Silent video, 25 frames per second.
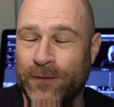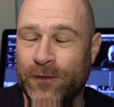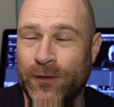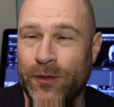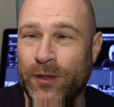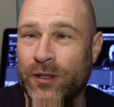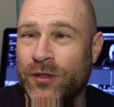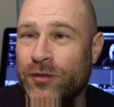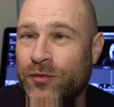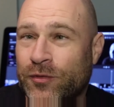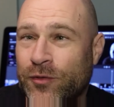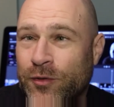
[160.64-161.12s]

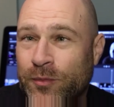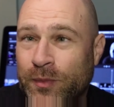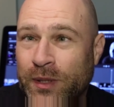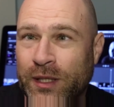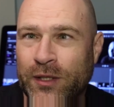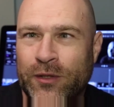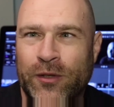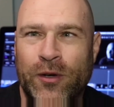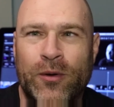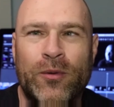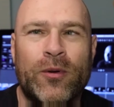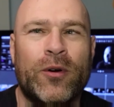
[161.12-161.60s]
there is for
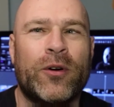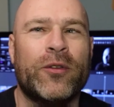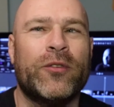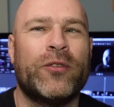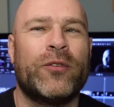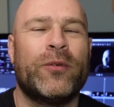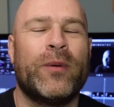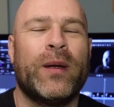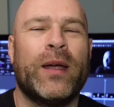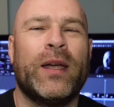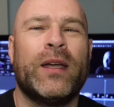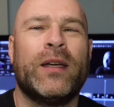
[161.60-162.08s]
me no
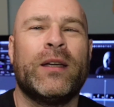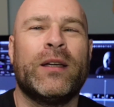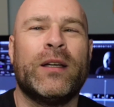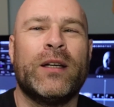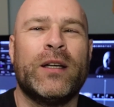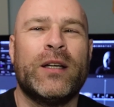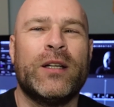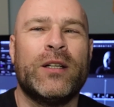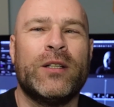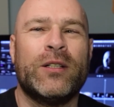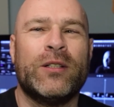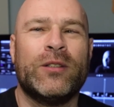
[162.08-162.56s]
other way
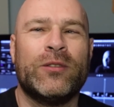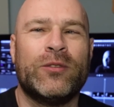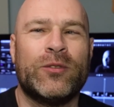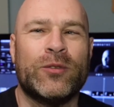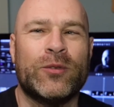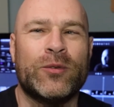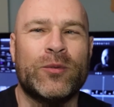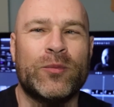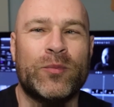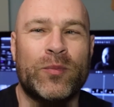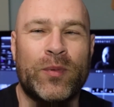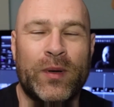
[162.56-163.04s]

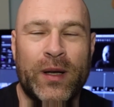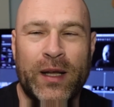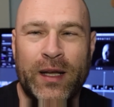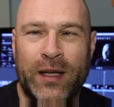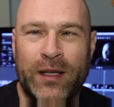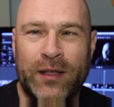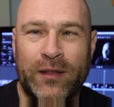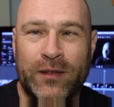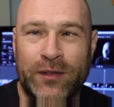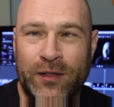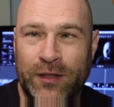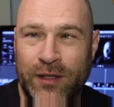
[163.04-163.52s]
to
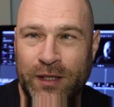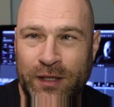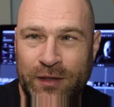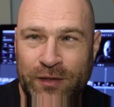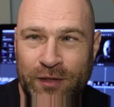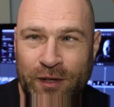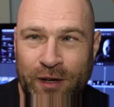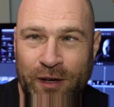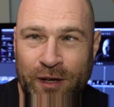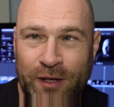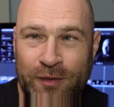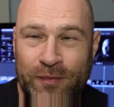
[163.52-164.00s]
play the
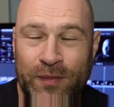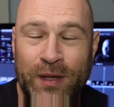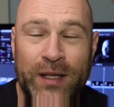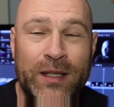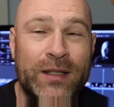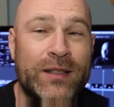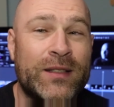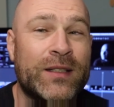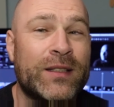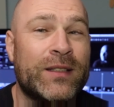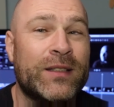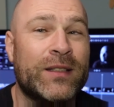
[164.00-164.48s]
guitar and
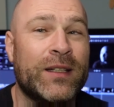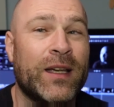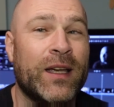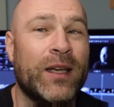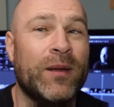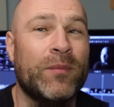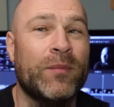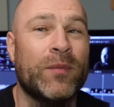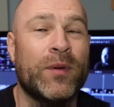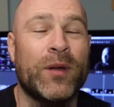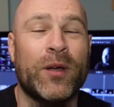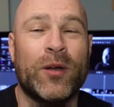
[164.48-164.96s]
it's the
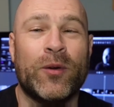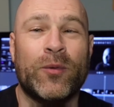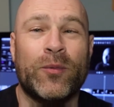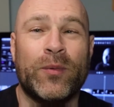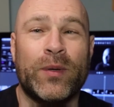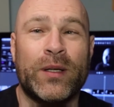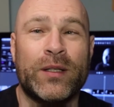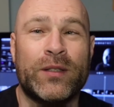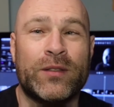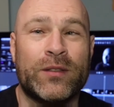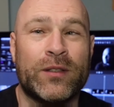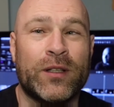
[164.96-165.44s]
same
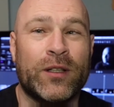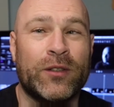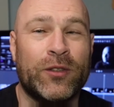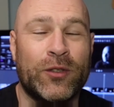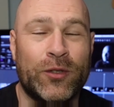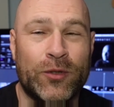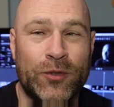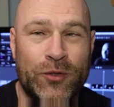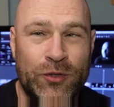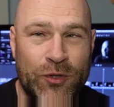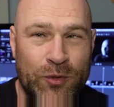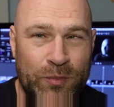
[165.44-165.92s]
with
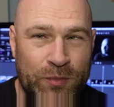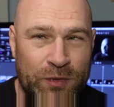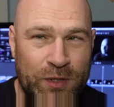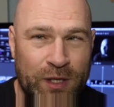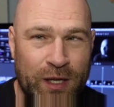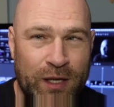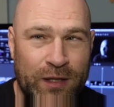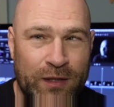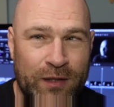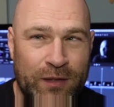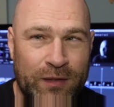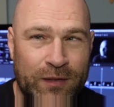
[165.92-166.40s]
the youtube
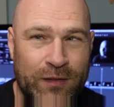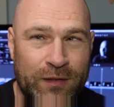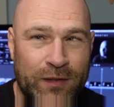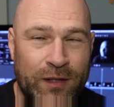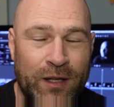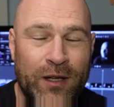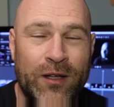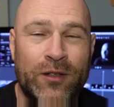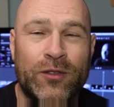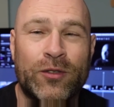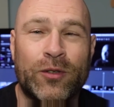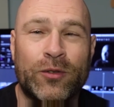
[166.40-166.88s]
channel
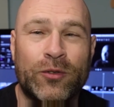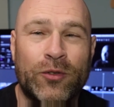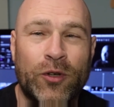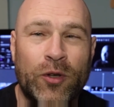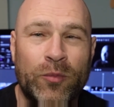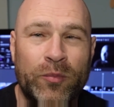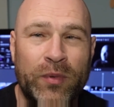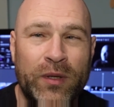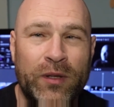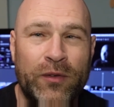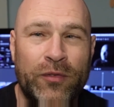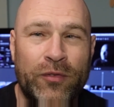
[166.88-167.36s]
so
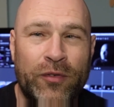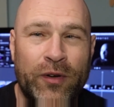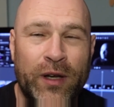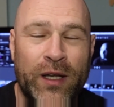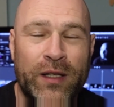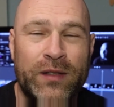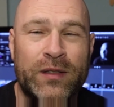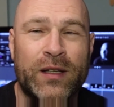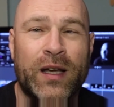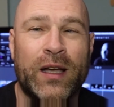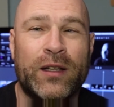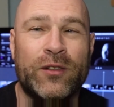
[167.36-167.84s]
don't be
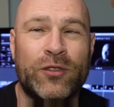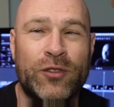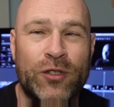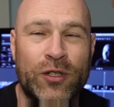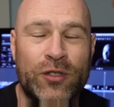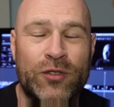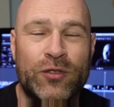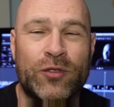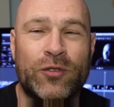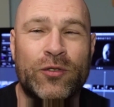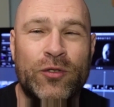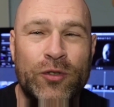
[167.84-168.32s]
afraid and
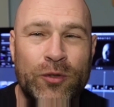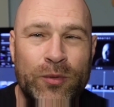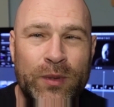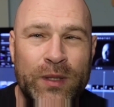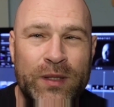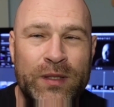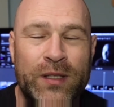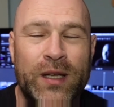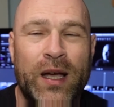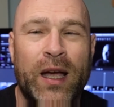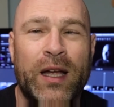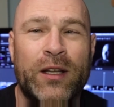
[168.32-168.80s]
just do
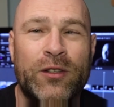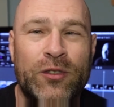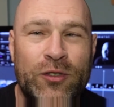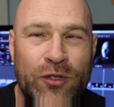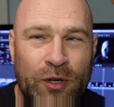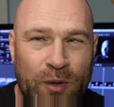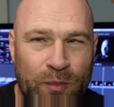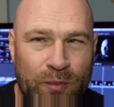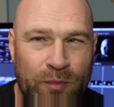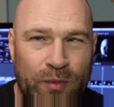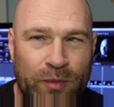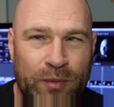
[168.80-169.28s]
it and
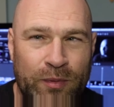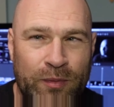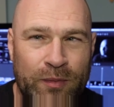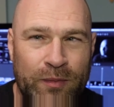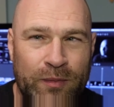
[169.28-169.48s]
jump